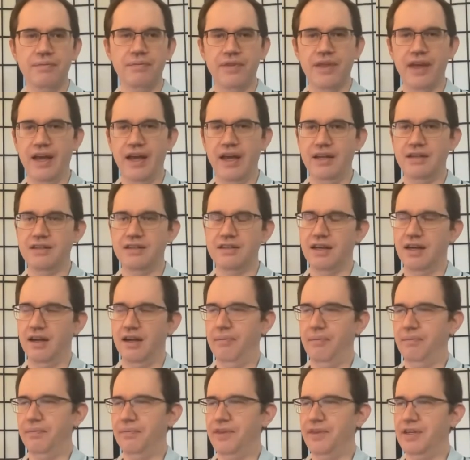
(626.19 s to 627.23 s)
that
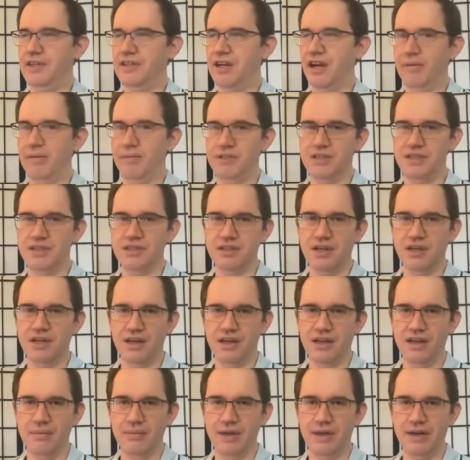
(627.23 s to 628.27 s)
Thomas is
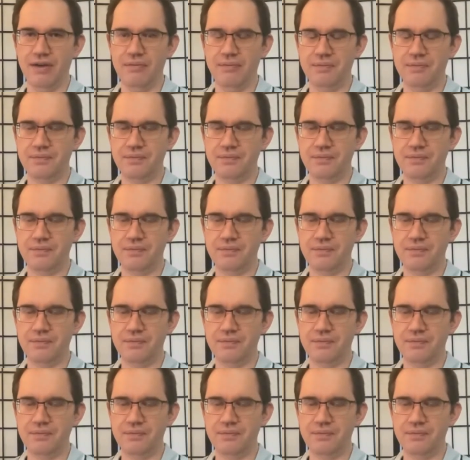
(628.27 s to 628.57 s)
talking about.